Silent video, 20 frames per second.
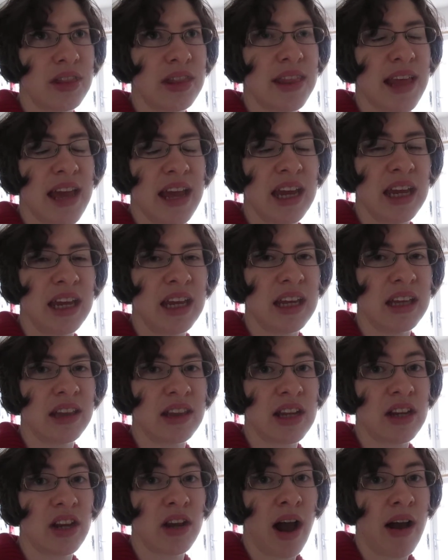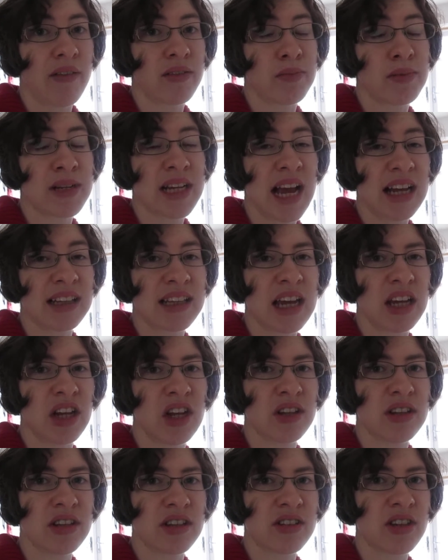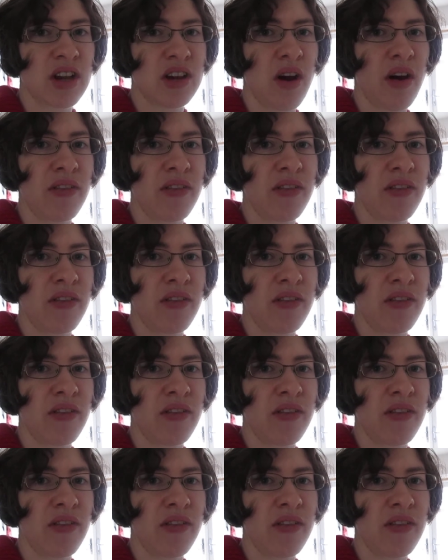they they do have to protect their users so